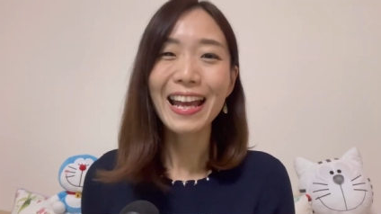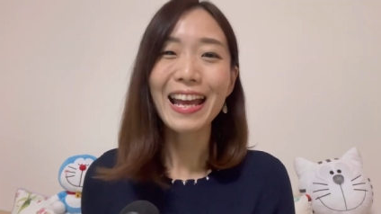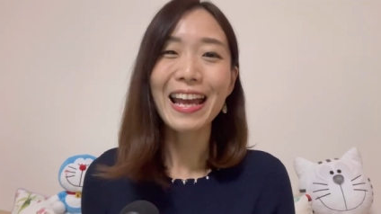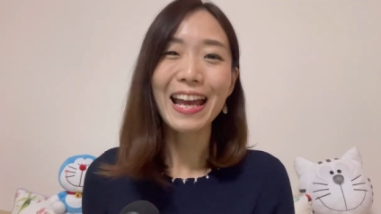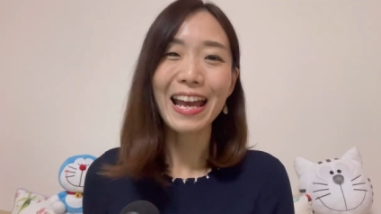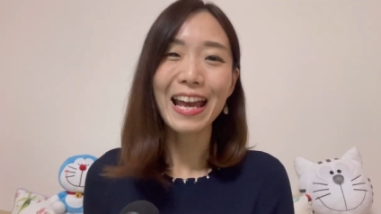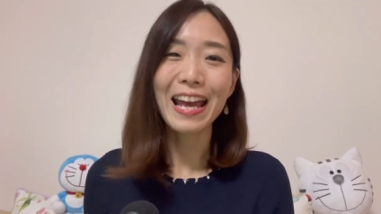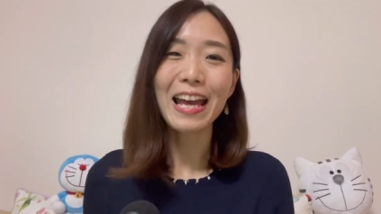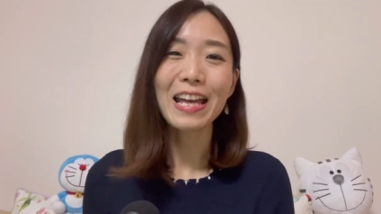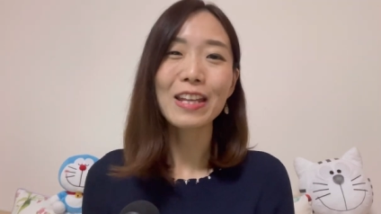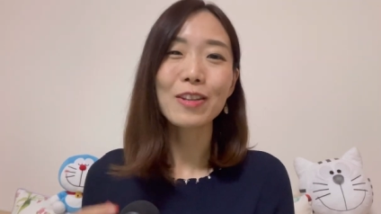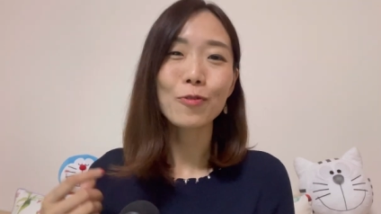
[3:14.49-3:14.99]

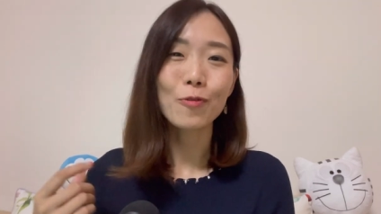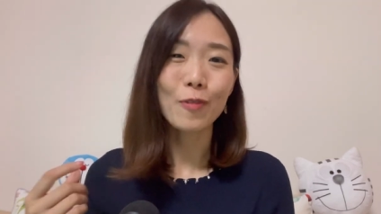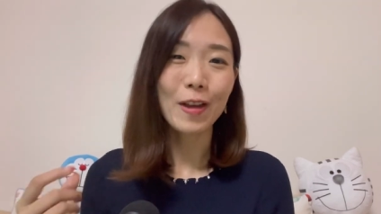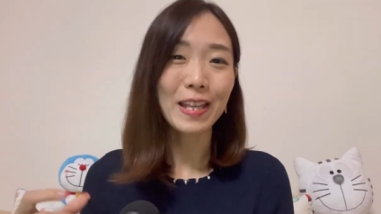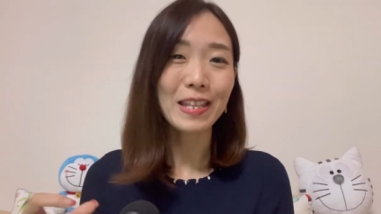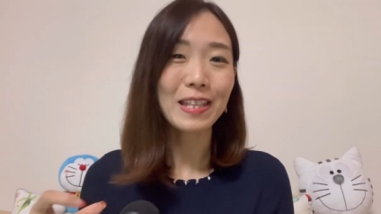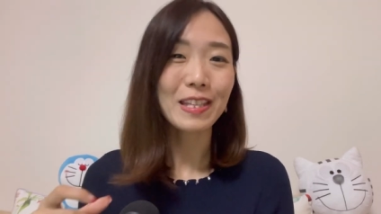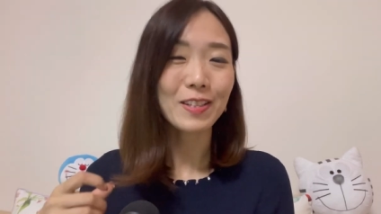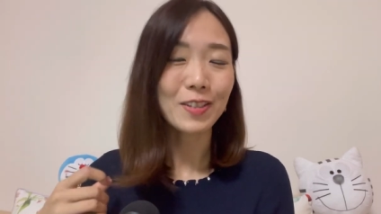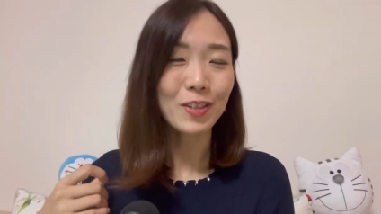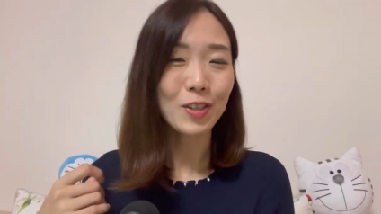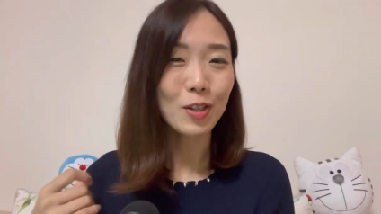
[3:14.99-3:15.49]
and when
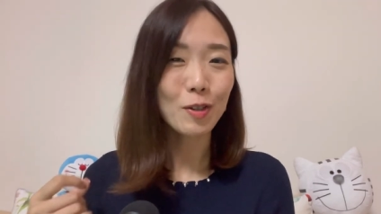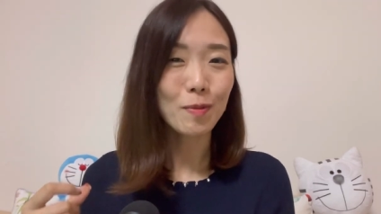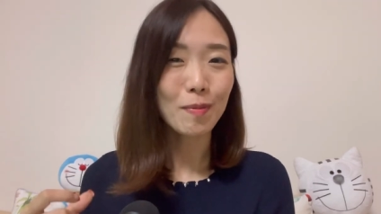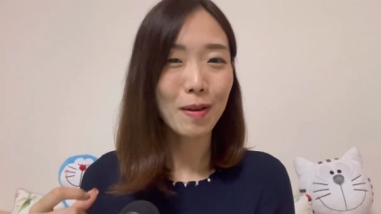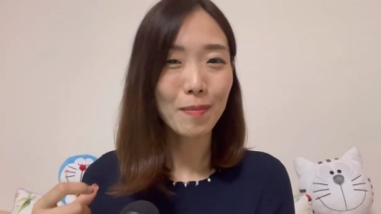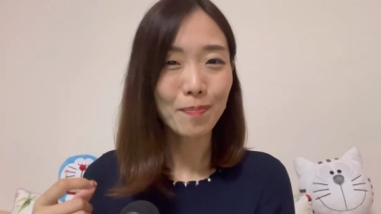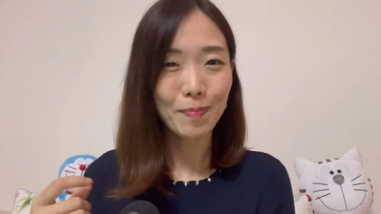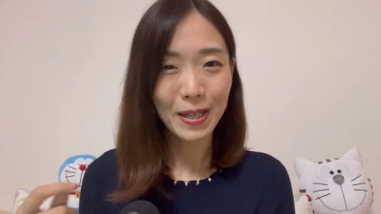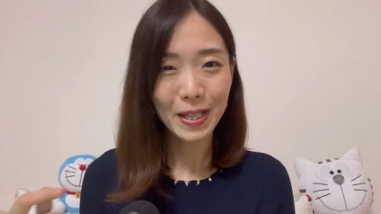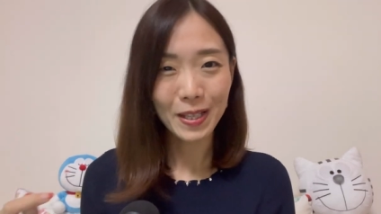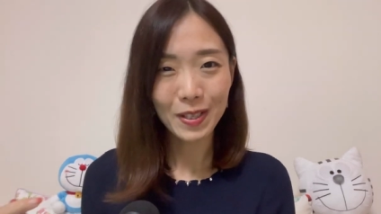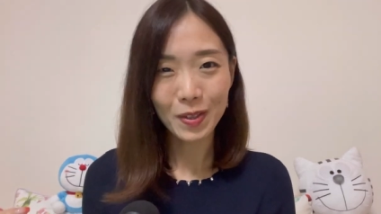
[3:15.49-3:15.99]
the human
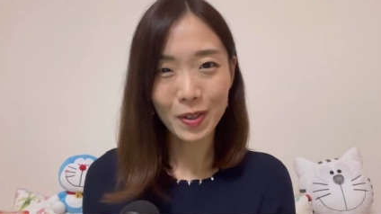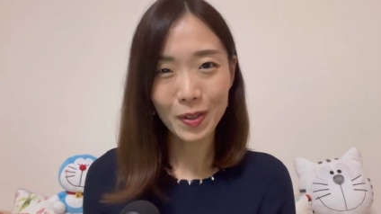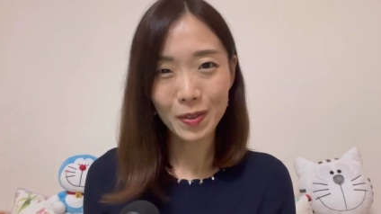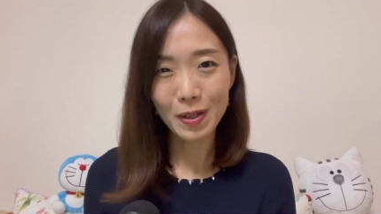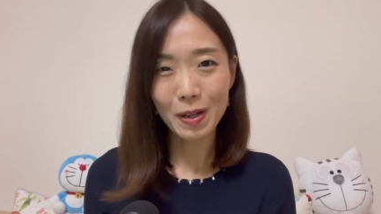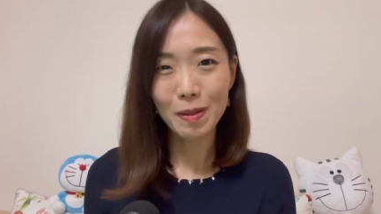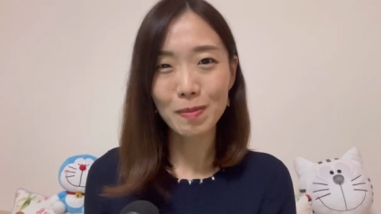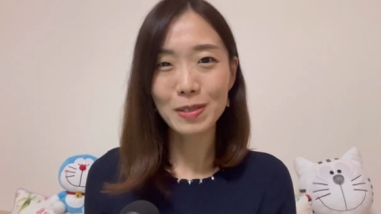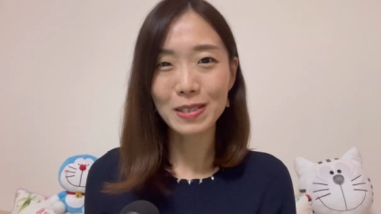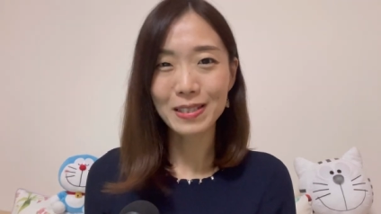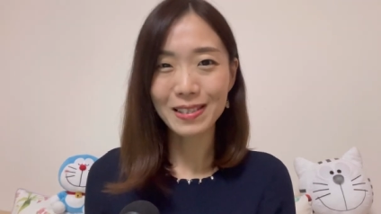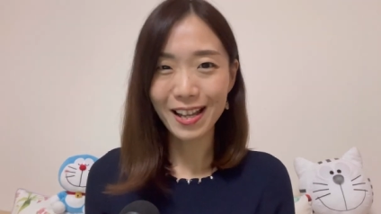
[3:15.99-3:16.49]

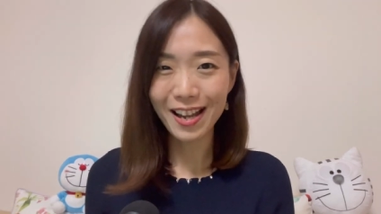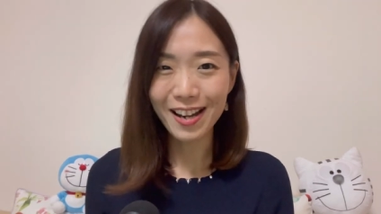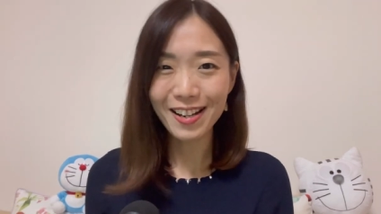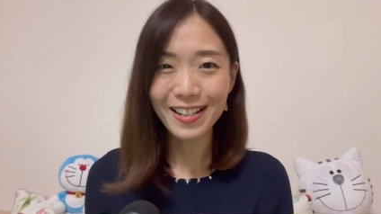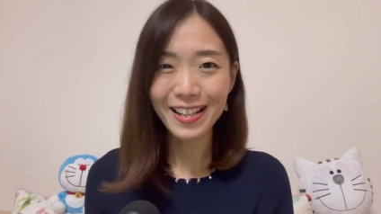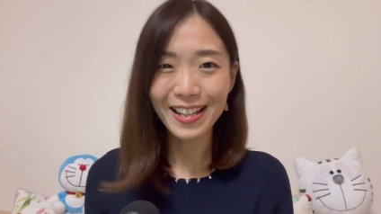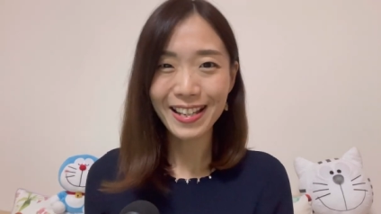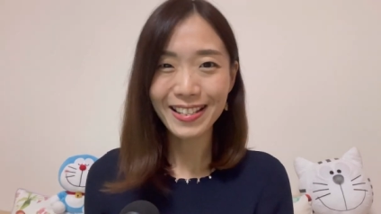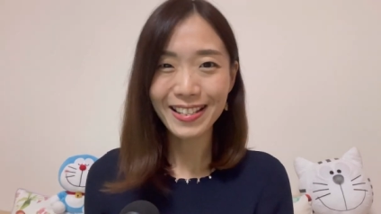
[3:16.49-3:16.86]
pictogram started,